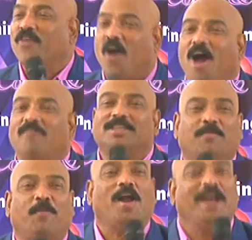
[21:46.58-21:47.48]
God was
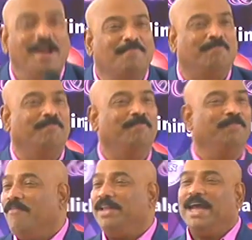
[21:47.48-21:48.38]
upon him.
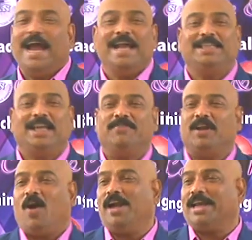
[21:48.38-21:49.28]
When the angel of the
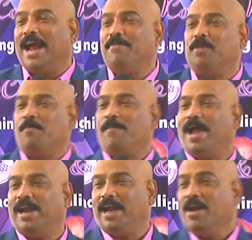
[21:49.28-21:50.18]
Lord came to
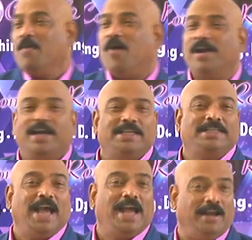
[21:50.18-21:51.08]
Mary, what did he
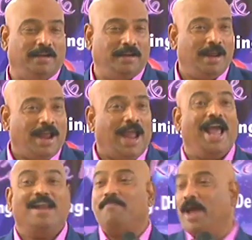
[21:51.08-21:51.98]
say?
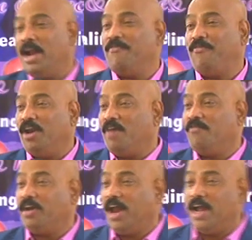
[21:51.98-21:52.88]
Hail Mary, full
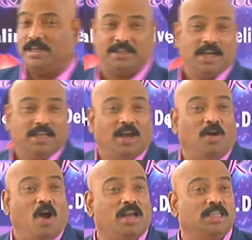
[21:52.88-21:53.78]
of grace, the
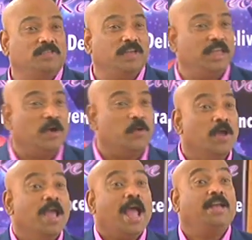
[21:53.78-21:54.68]
Lord is with you,
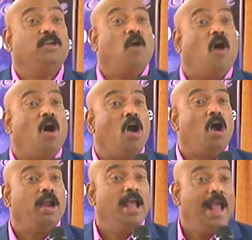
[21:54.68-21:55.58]
and
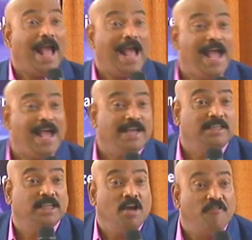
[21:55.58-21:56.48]
God
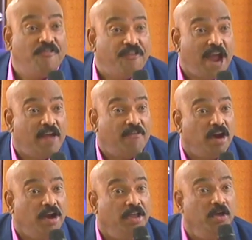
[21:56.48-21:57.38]
has
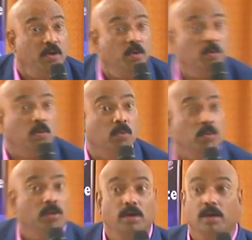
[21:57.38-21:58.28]
favored you
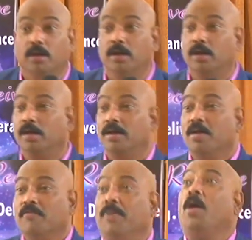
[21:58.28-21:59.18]

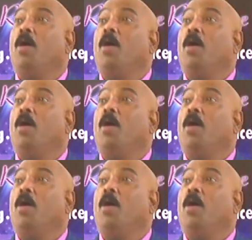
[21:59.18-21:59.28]
from the